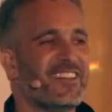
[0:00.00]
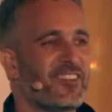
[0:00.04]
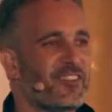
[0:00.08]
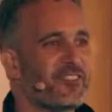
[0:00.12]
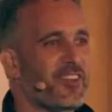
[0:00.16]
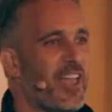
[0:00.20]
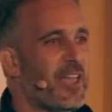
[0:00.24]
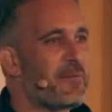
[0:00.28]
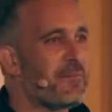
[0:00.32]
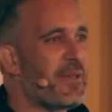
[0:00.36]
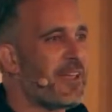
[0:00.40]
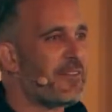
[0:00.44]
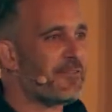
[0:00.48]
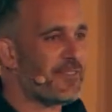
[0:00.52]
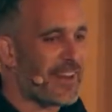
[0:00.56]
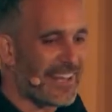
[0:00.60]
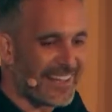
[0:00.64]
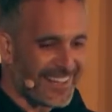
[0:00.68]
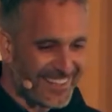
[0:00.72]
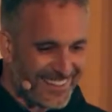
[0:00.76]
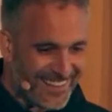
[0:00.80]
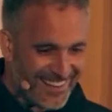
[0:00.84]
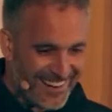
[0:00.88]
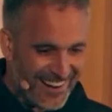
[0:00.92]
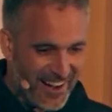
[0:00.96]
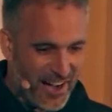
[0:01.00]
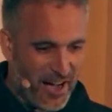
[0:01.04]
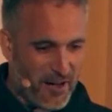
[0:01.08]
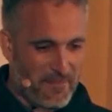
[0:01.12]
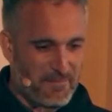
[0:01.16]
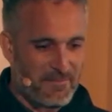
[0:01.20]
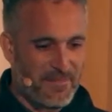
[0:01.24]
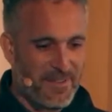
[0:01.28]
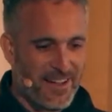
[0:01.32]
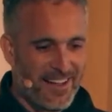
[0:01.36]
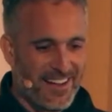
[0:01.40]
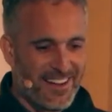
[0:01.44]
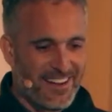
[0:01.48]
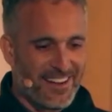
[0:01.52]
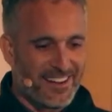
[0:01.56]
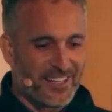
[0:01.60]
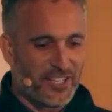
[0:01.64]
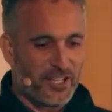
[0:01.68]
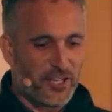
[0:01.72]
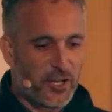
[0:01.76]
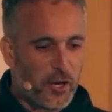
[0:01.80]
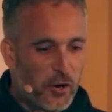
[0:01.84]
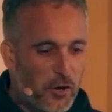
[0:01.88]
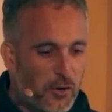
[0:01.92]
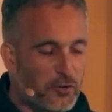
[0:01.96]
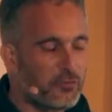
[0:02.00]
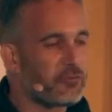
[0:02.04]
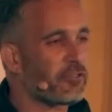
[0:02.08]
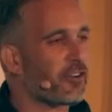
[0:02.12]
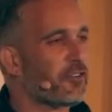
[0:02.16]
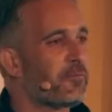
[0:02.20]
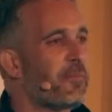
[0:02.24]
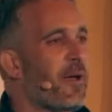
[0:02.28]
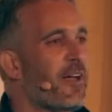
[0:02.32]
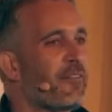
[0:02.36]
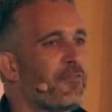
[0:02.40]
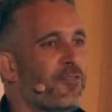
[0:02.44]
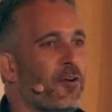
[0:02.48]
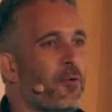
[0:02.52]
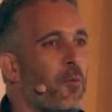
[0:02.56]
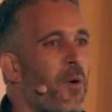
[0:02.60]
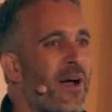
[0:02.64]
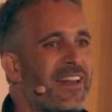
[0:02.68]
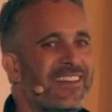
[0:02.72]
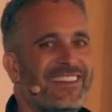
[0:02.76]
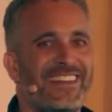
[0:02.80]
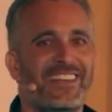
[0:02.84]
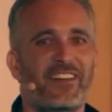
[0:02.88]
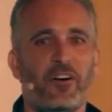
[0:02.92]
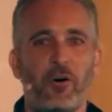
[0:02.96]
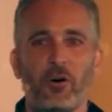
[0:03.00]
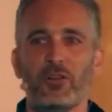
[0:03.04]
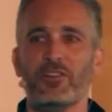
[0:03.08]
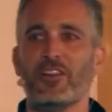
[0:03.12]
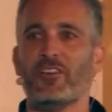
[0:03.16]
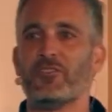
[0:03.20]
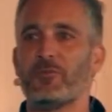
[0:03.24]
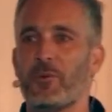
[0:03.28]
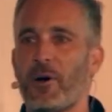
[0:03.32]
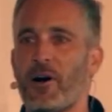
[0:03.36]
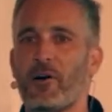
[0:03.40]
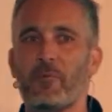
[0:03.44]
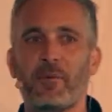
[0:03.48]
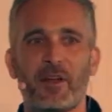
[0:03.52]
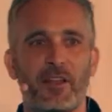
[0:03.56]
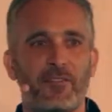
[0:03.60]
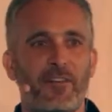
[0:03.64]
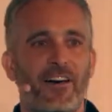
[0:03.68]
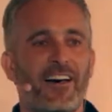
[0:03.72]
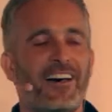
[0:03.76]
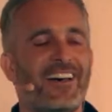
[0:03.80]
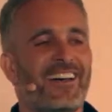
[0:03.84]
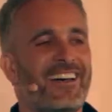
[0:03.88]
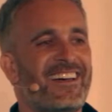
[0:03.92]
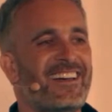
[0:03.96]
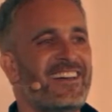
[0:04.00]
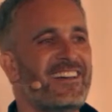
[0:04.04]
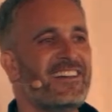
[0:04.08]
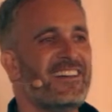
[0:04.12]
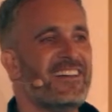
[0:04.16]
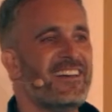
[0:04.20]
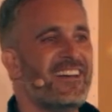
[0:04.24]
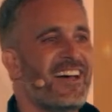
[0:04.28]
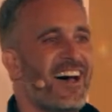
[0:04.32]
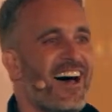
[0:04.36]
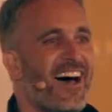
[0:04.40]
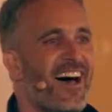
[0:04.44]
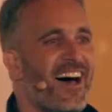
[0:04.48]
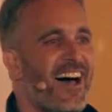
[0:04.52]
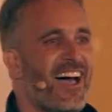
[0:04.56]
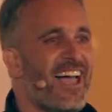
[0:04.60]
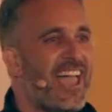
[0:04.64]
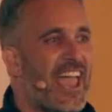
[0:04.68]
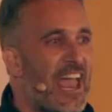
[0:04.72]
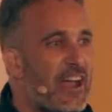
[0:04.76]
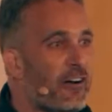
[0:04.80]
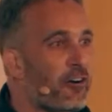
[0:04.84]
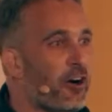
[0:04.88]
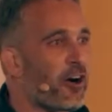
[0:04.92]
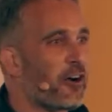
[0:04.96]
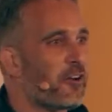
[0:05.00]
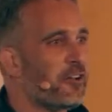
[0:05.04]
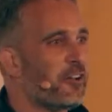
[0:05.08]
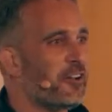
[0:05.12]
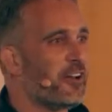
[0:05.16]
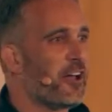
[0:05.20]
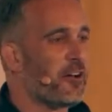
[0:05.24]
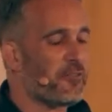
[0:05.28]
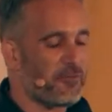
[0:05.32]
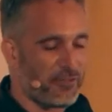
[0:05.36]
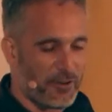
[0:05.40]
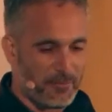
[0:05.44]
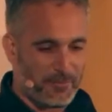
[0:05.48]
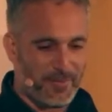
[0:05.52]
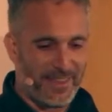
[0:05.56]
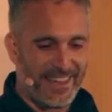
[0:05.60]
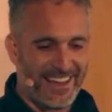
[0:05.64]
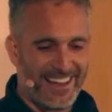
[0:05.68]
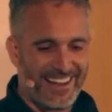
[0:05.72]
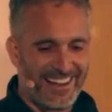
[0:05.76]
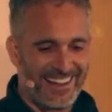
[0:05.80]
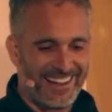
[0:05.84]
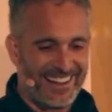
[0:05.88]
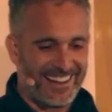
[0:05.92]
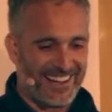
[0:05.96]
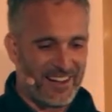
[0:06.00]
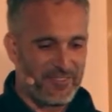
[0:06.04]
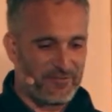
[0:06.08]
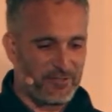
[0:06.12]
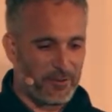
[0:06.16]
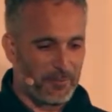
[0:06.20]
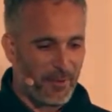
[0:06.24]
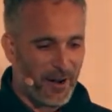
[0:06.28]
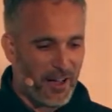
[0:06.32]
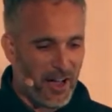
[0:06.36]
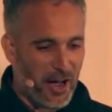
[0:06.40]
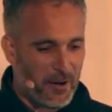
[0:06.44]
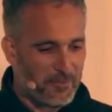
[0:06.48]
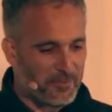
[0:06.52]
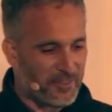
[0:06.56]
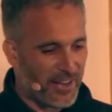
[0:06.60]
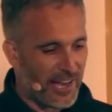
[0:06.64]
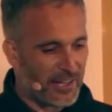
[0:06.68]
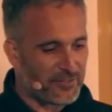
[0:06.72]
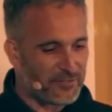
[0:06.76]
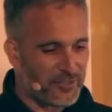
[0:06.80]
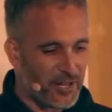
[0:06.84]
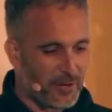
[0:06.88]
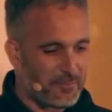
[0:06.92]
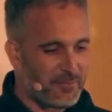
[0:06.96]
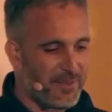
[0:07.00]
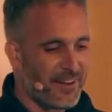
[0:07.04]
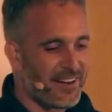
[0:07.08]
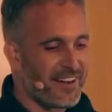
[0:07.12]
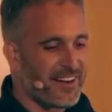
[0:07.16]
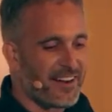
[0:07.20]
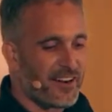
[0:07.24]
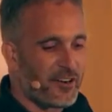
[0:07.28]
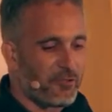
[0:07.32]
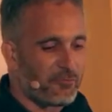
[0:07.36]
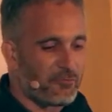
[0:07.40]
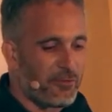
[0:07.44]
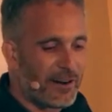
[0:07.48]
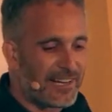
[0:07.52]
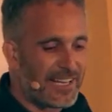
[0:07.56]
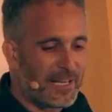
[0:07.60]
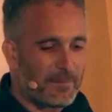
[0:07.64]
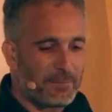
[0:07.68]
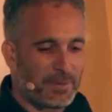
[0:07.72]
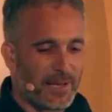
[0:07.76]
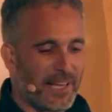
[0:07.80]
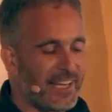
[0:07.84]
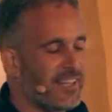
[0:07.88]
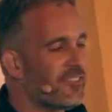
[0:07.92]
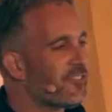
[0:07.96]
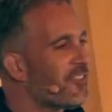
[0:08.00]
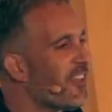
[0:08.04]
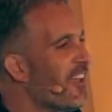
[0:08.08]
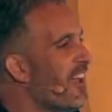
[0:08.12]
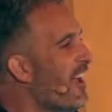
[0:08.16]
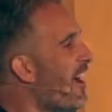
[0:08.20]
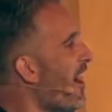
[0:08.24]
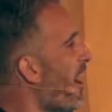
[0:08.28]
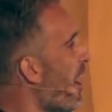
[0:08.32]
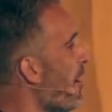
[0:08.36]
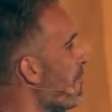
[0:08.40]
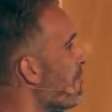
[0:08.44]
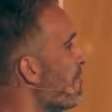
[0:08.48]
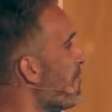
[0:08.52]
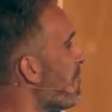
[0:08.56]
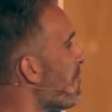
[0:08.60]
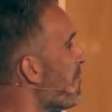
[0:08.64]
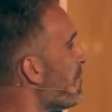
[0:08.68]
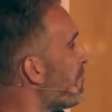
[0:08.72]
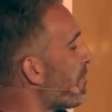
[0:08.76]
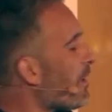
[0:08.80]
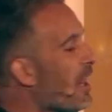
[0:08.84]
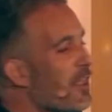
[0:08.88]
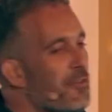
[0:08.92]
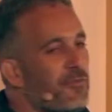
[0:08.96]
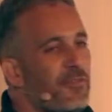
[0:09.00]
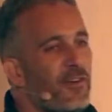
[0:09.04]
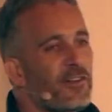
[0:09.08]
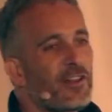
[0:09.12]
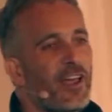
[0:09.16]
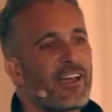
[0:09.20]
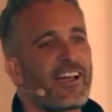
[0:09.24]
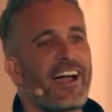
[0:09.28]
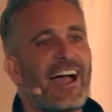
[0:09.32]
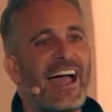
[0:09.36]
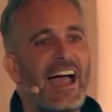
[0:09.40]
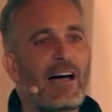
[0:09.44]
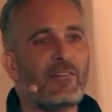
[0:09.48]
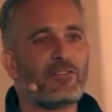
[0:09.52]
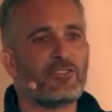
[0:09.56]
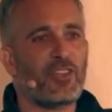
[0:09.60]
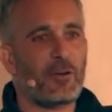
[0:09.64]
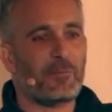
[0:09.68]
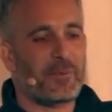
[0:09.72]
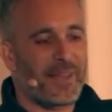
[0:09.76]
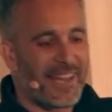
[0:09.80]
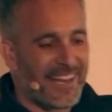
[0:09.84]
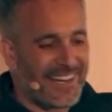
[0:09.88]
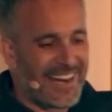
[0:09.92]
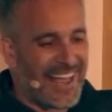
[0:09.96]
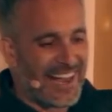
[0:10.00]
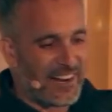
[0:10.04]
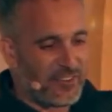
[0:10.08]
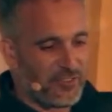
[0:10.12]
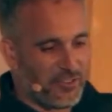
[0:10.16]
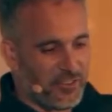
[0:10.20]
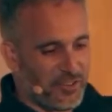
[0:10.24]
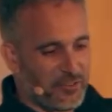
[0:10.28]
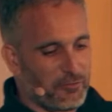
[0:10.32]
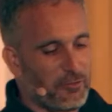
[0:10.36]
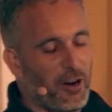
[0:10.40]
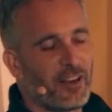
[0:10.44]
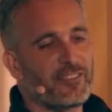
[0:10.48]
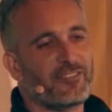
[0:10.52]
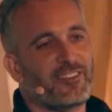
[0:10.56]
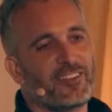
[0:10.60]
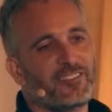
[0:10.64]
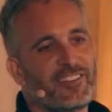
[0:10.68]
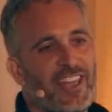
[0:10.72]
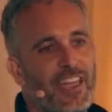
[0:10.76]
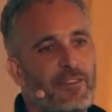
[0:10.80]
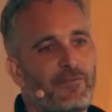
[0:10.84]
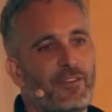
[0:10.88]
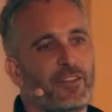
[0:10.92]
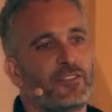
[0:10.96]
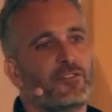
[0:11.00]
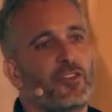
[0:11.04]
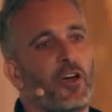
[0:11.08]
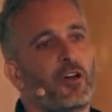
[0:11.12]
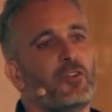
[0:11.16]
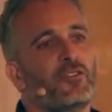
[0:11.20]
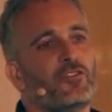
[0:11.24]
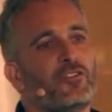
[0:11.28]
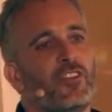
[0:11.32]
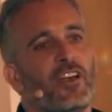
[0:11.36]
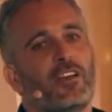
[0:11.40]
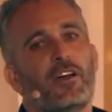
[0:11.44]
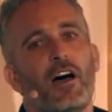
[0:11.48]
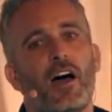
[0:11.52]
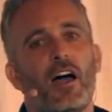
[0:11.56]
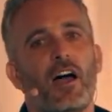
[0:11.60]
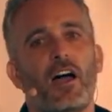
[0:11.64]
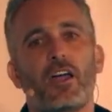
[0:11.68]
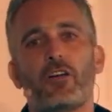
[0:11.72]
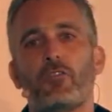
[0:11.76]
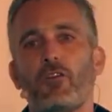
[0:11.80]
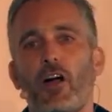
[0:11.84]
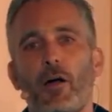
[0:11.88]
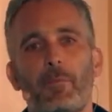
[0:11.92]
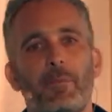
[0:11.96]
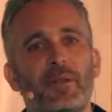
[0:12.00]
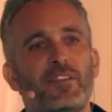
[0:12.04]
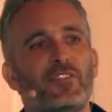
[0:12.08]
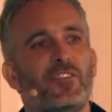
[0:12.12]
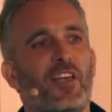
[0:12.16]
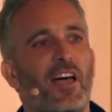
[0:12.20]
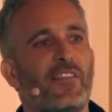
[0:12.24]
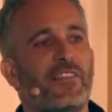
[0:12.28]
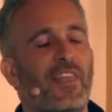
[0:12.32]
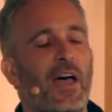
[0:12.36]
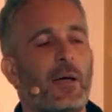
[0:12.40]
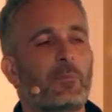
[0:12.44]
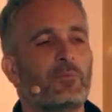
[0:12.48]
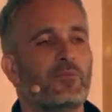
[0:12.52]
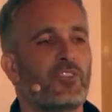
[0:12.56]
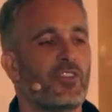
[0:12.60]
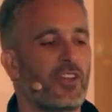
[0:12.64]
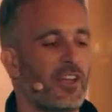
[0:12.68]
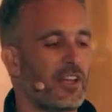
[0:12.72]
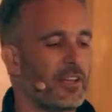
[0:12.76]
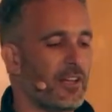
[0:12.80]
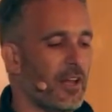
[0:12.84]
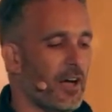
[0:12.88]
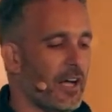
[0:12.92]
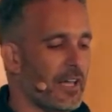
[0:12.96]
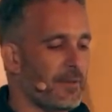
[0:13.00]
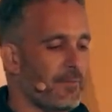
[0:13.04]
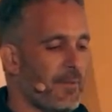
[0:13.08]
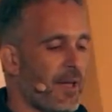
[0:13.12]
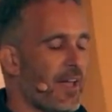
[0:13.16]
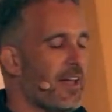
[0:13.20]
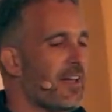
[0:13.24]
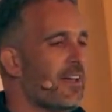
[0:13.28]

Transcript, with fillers: the same evening. Um, huge respect for Wendy Hall as well, bit of a a hero, you know, from, the, uh, from my hometown, so I'm really pleased. Um, but I feel like I have some connection, right, to David Jones. I, I grew up in Southampton. I,